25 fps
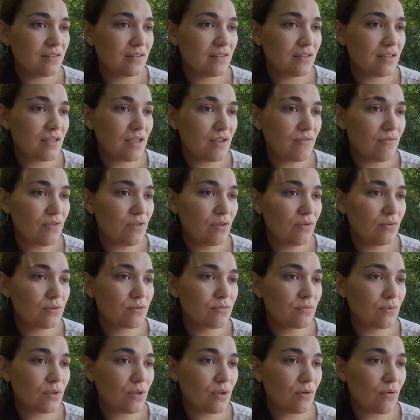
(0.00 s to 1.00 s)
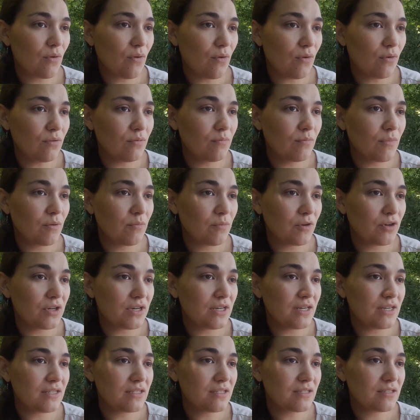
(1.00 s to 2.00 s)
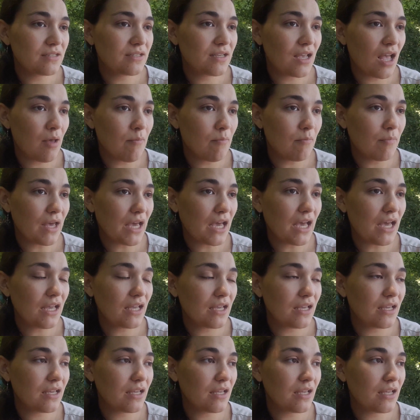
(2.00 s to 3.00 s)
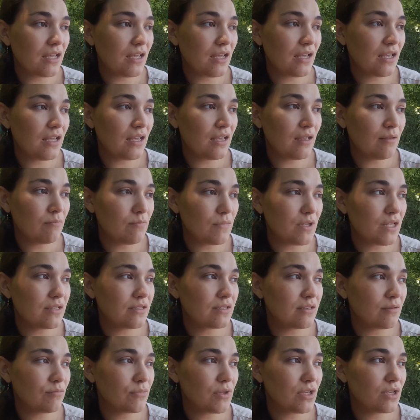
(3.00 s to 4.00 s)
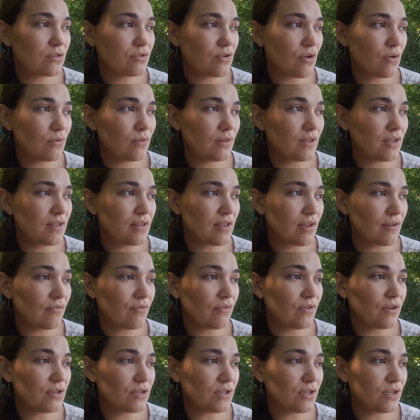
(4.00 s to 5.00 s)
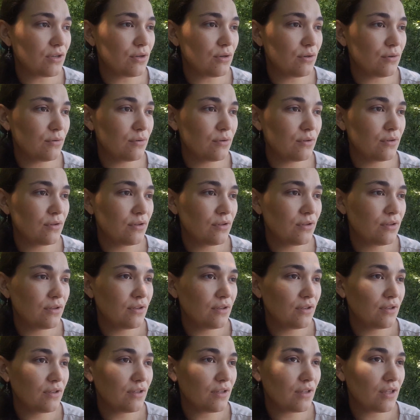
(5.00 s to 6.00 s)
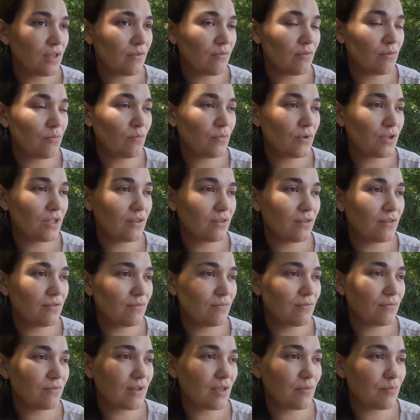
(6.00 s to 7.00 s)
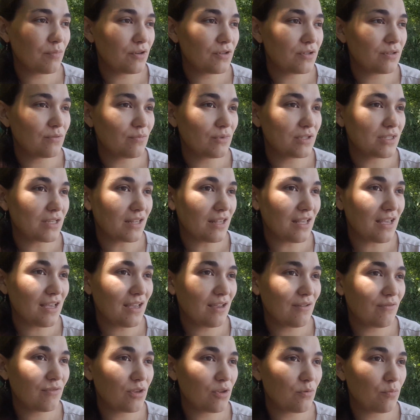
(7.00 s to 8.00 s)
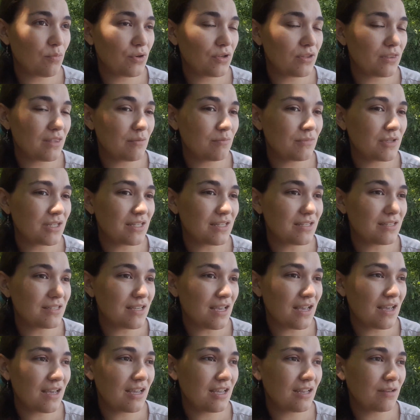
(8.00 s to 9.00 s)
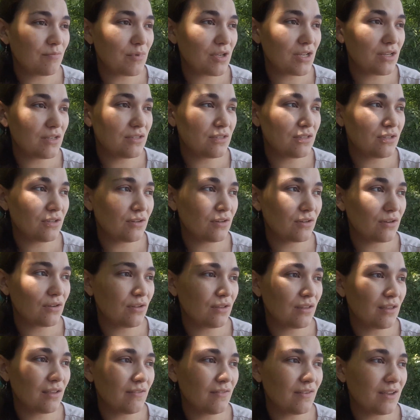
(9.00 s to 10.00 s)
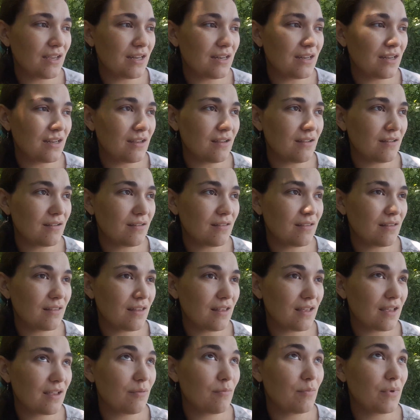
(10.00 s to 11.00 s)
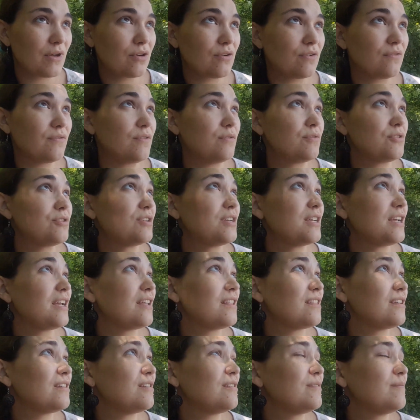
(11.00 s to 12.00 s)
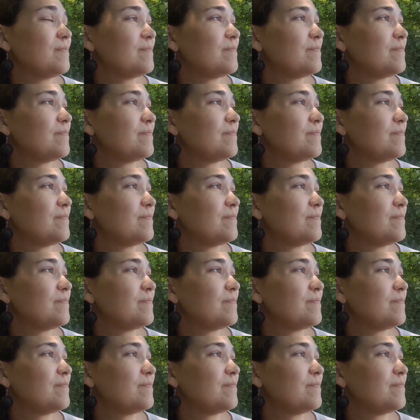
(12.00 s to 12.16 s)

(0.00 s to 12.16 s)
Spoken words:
then even those really old memories come back and mean something totally different to you. Even when that person was alive and you put them to the side because you're cultivating like a better future together.